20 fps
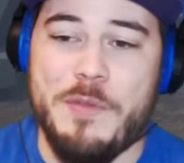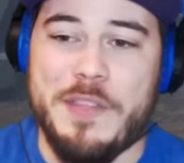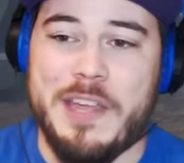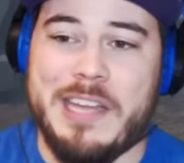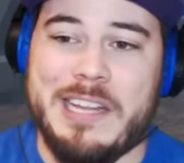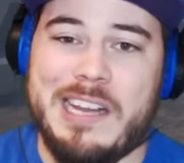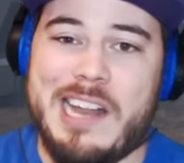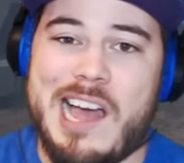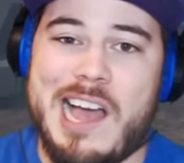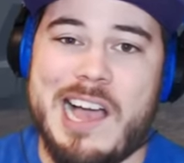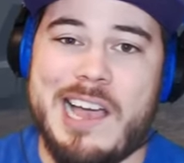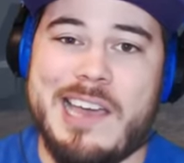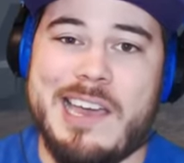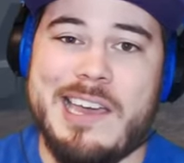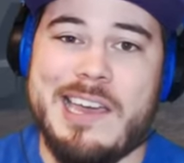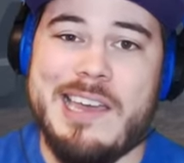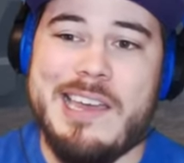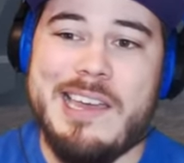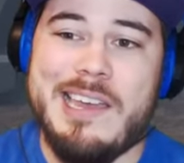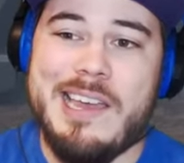the Clock,
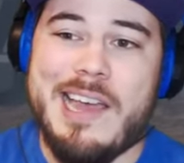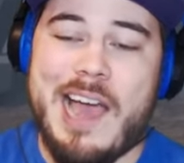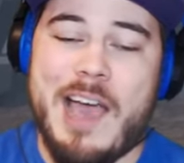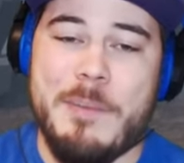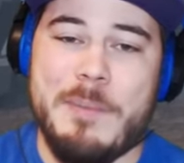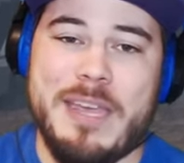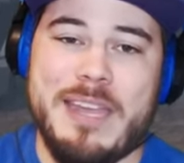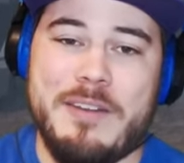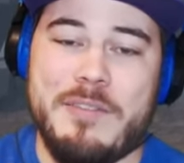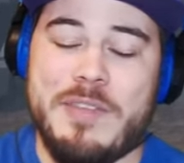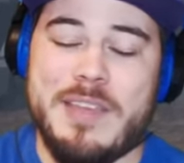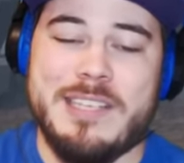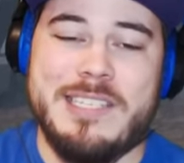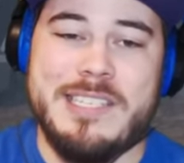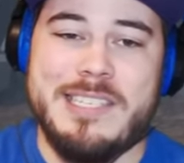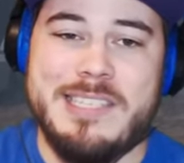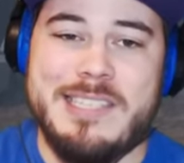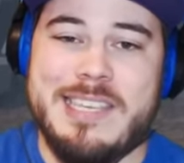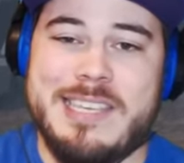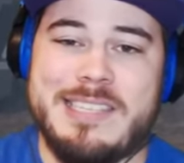I mean,
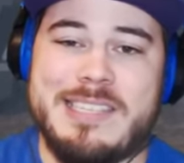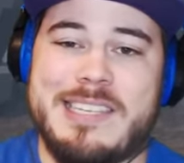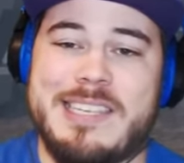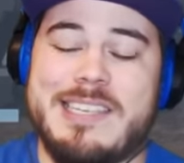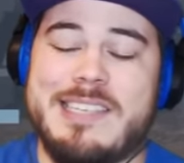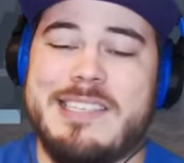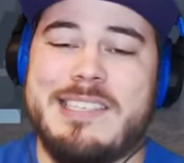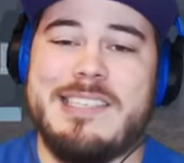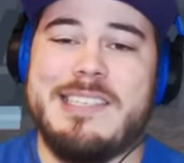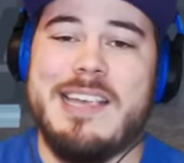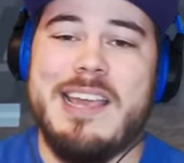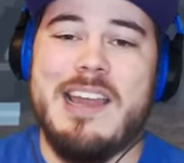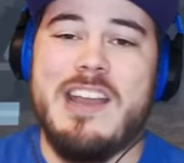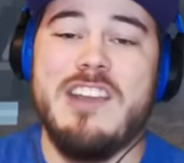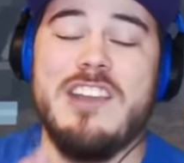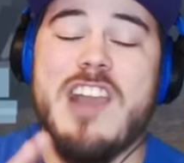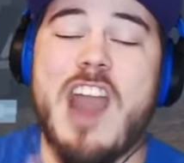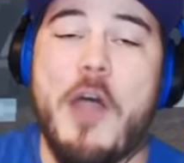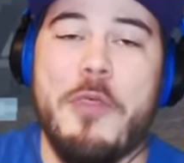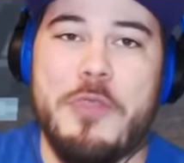this this is
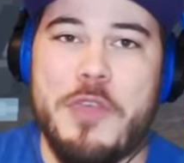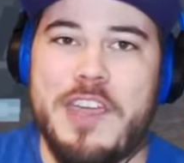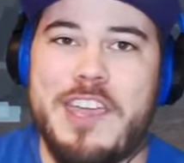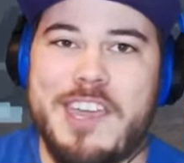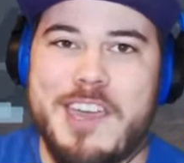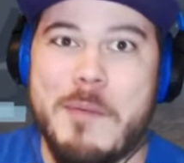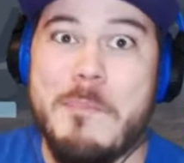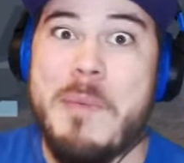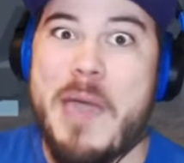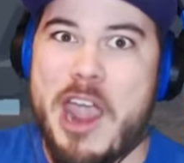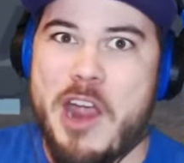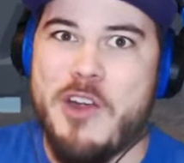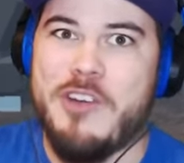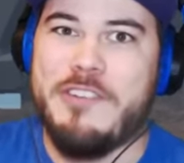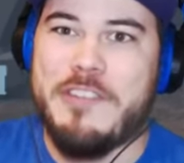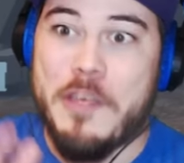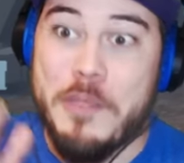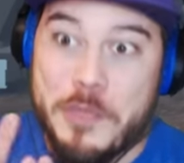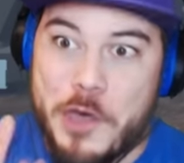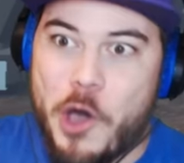nothing compared
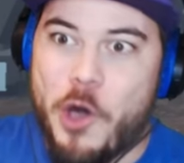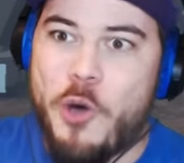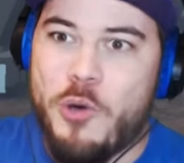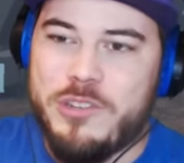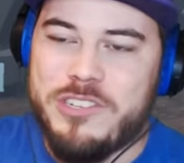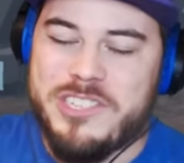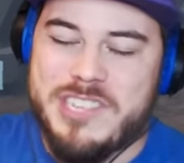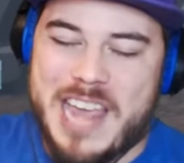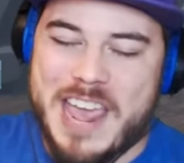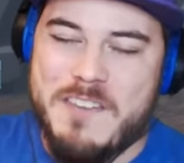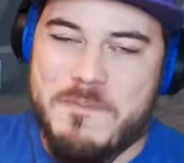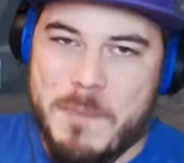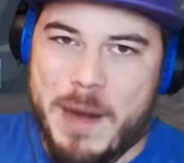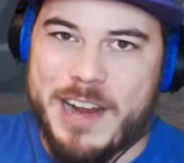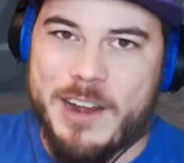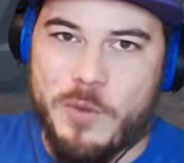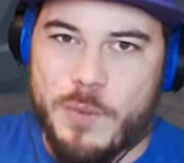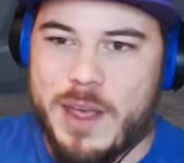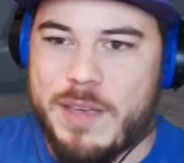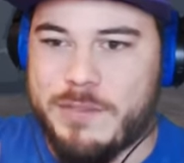to those Dave
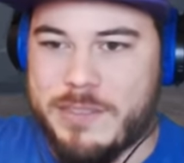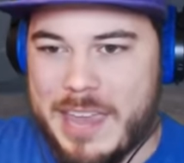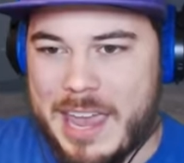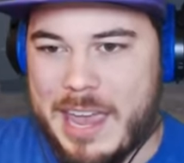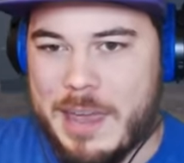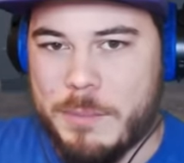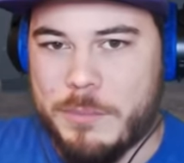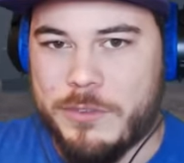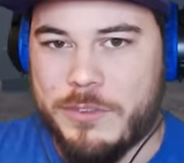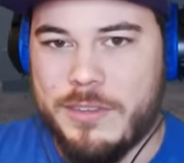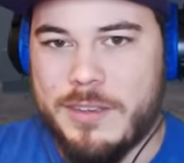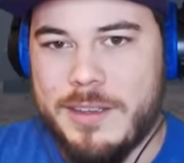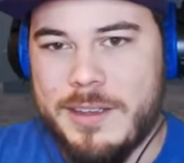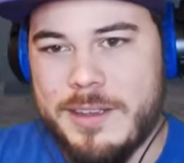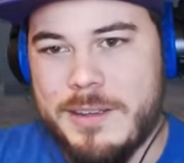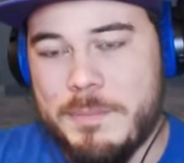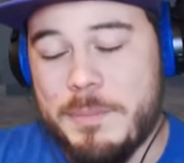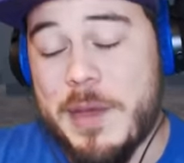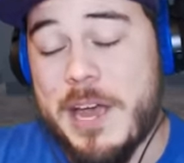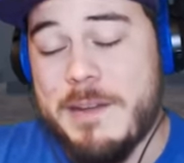Microwaves games.
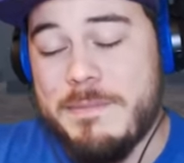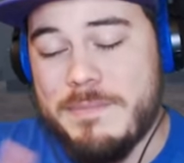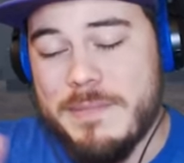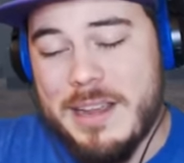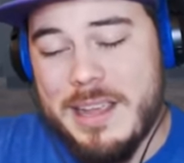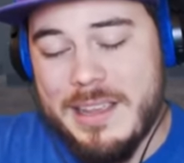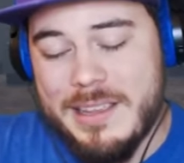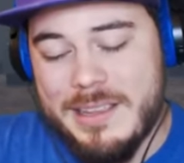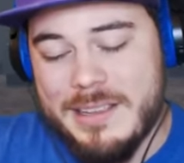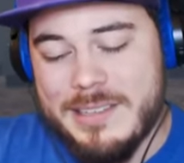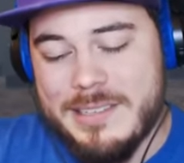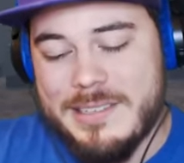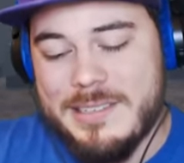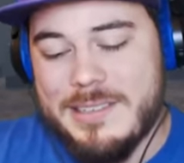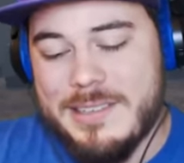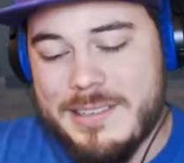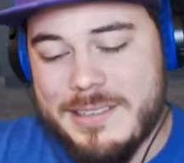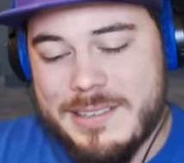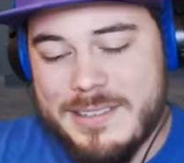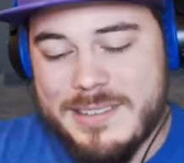But, eh, it's,
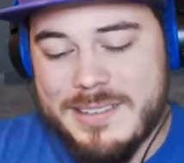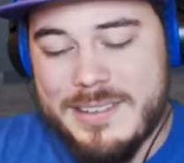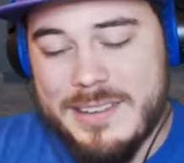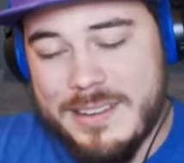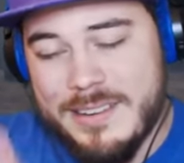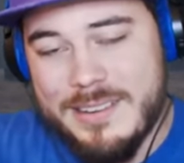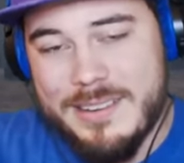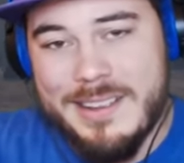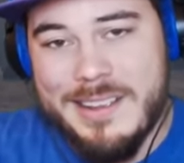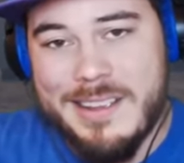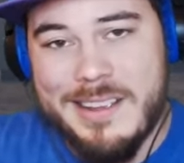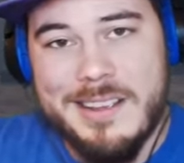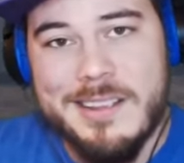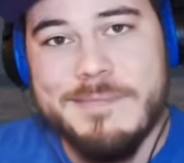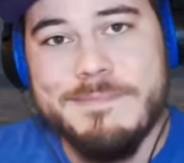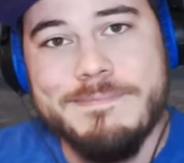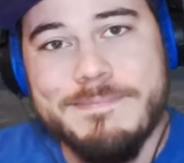it's eh.